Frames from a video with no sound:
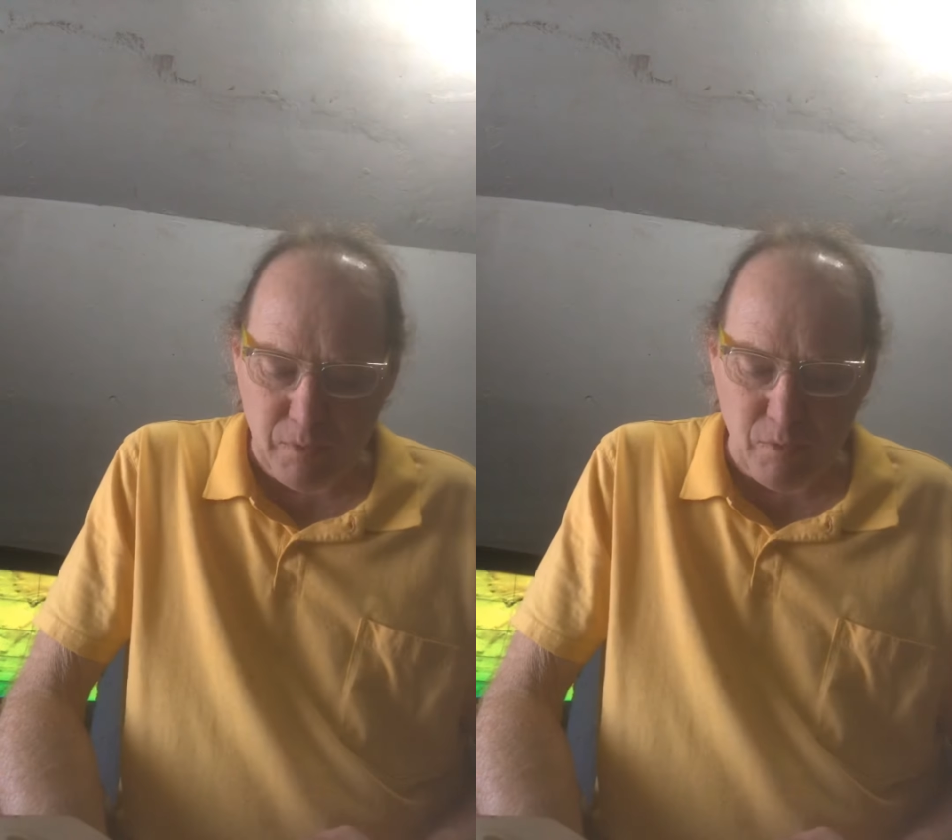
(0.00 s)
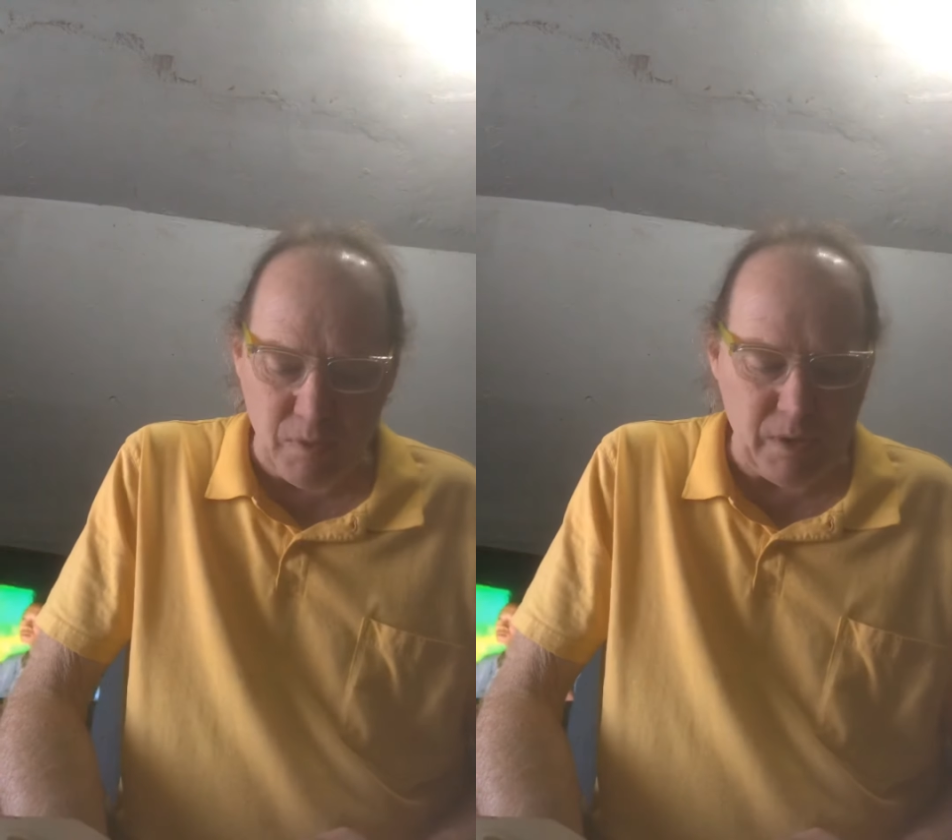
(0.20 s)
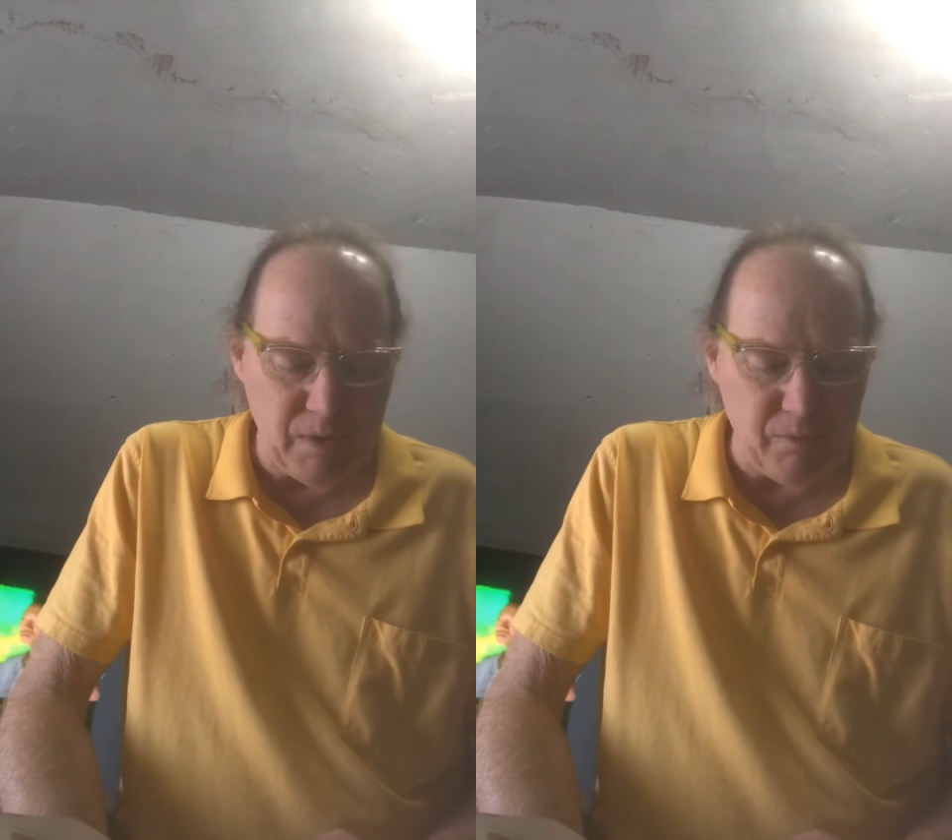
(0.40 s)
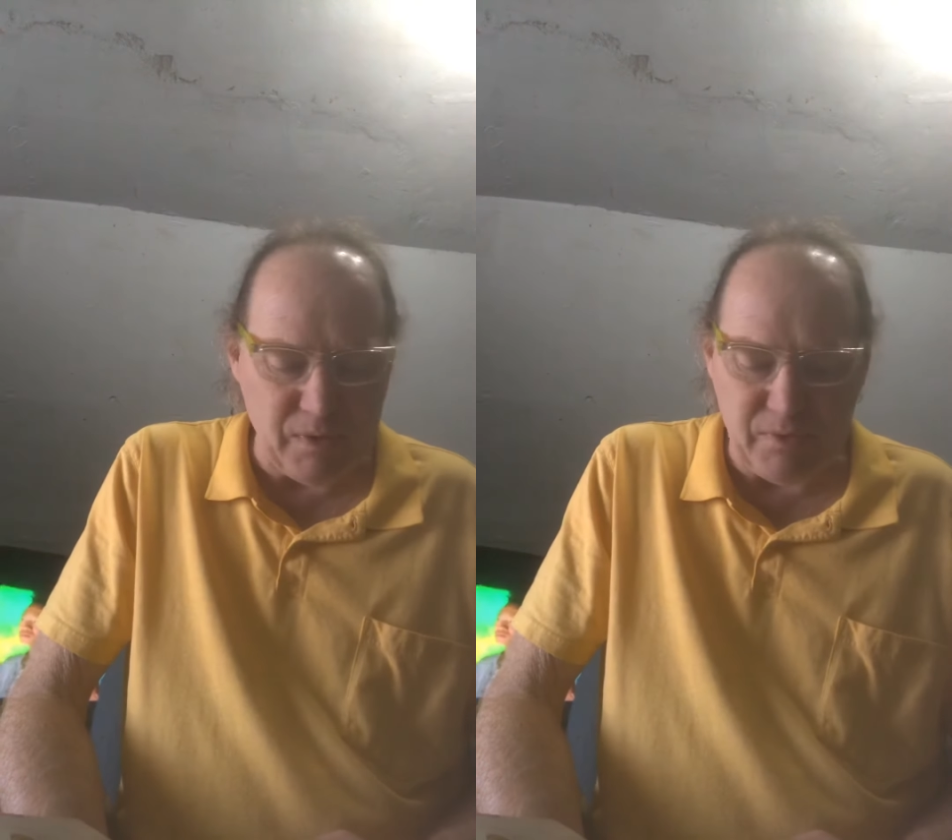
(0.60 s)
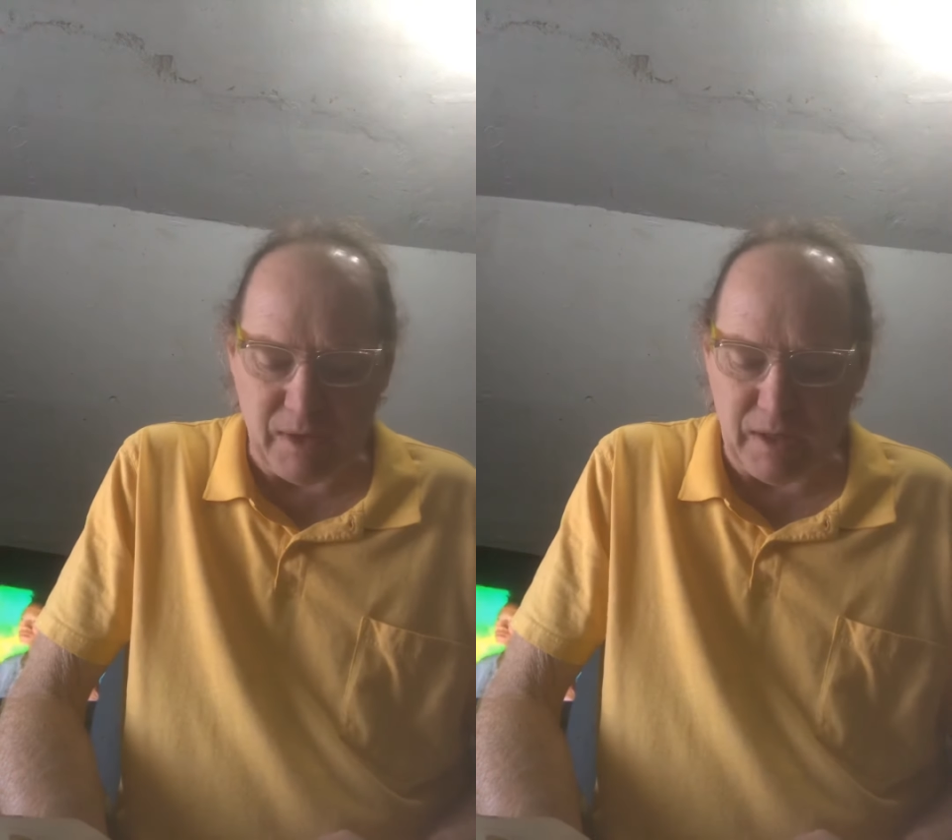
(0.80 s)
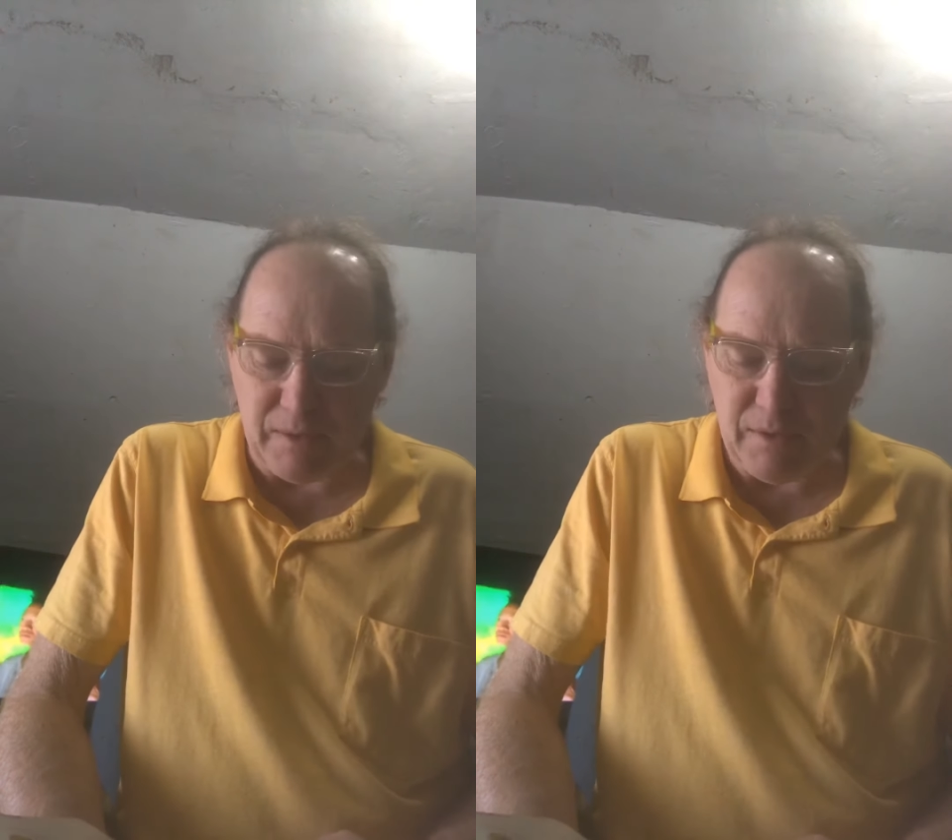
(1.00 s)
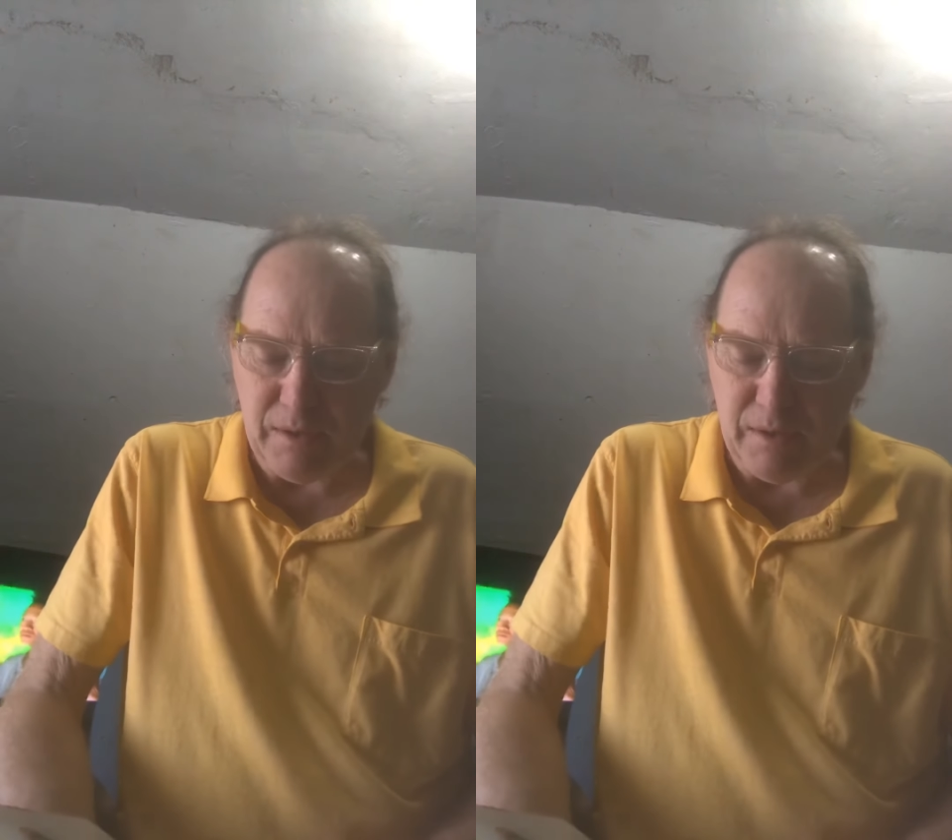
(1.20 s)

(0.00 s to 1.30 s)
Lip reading: when he resigned.